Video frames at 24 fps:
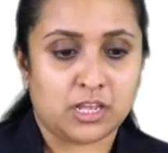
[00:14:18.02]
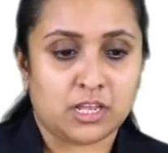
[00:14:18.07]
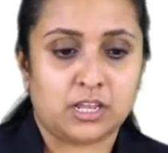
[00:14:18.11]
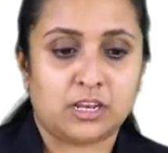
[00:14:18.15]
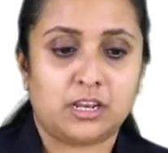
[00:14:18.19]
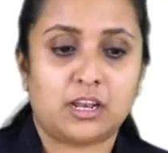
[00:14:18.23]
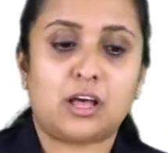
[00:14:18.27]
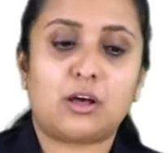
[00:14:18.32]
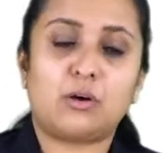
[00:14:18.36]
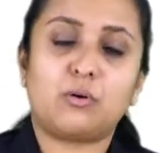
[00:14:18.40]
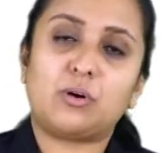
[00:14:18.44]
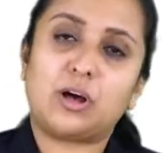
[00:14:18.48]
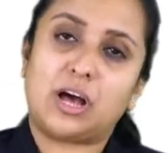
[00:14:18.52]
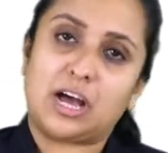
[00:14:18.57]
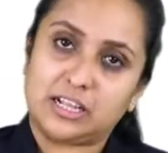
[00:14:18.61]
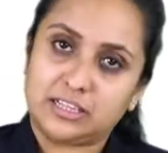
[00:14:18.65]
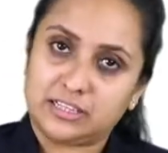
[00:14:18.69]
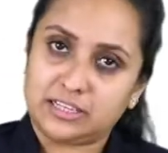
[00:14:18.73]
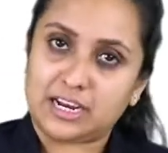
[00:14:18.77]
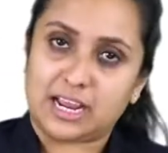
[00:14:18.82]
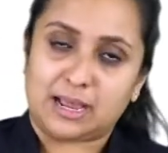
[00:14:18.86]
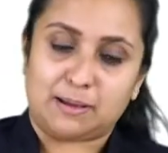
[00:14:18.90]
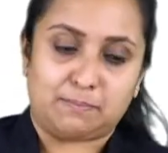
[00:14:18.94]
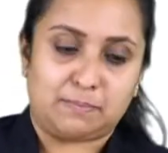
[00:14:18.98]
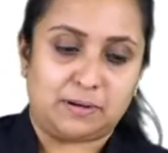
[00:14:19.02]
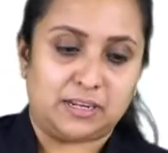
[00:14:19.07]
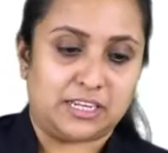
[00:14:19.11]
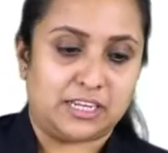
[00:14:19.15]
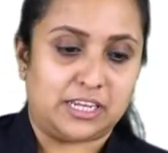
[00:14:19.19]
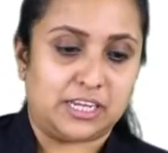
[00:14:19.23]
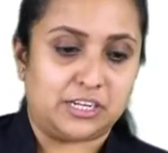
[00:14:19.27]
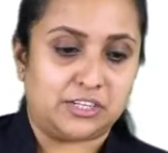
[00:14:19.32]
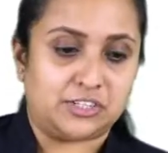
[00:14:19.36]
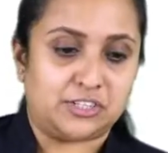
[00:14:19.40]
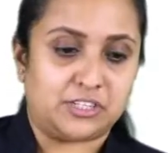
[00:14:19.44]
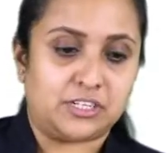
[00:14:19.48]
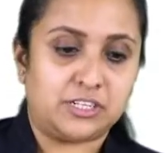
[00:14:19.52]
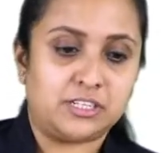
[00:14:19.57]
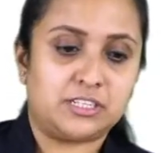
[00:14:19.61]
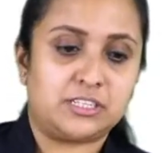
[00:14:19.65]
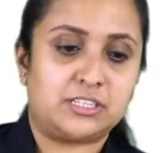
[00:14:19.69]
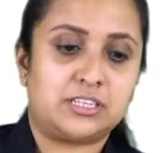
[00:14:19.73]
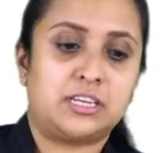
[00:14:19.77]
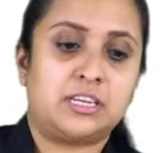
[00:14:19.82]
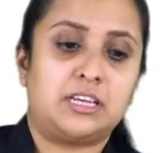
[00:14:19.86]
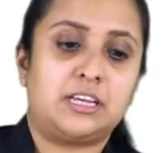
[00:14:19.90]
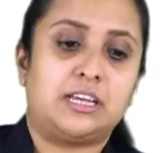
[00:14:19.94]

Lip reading: Now, other applications,